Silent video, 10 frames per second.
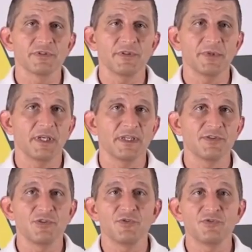Some
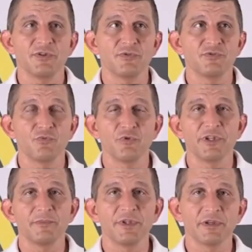guys use those
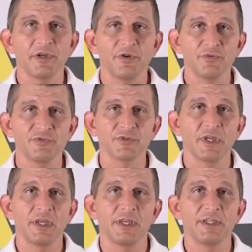ribbed hose
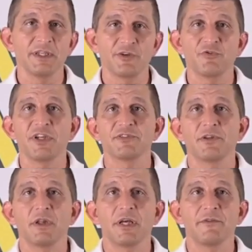and it creates a
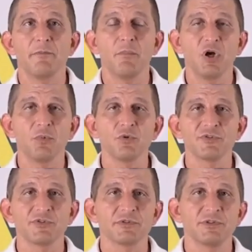lot of
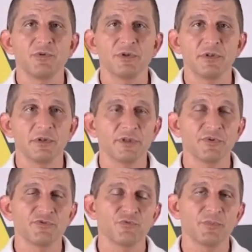bubbles, when the
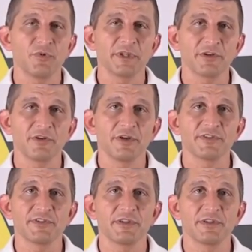liquid's rippling
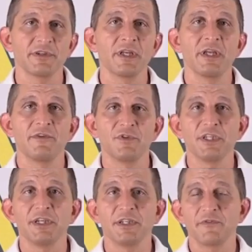across there. If you
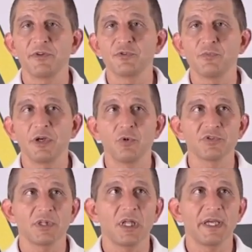get enough of those
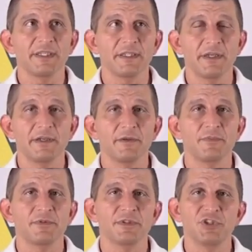bubbles lined up,
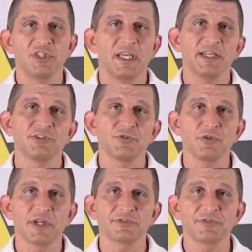then you can't get your
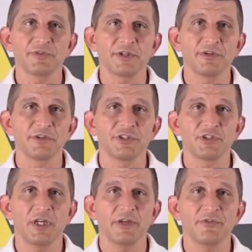electrical current
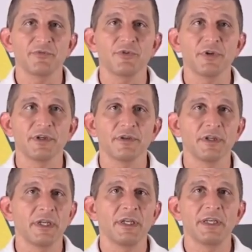shot through there
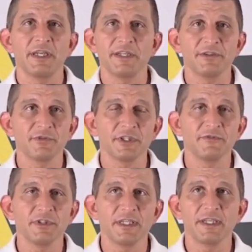and it'll give
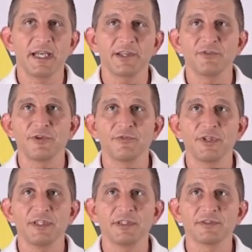you inaccurate
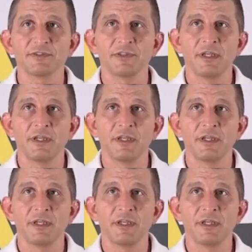readings.